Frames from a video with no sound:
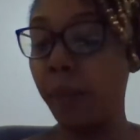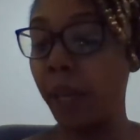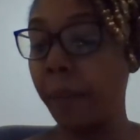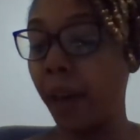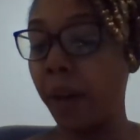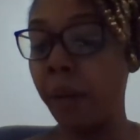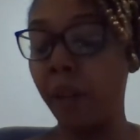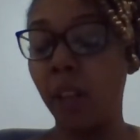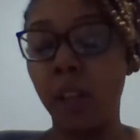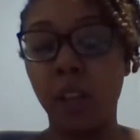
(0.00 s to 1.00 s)
be
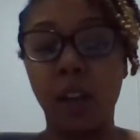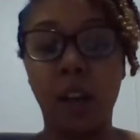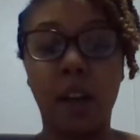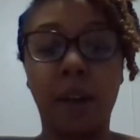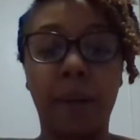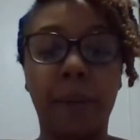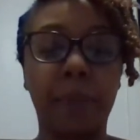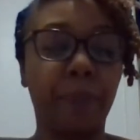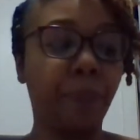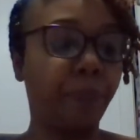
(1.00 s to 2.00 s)
about.
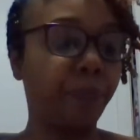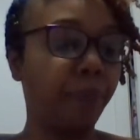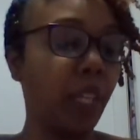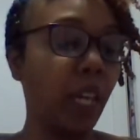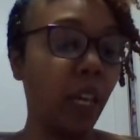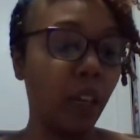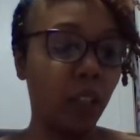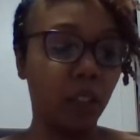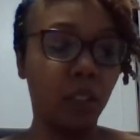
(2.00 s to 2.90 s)
Um, yeah.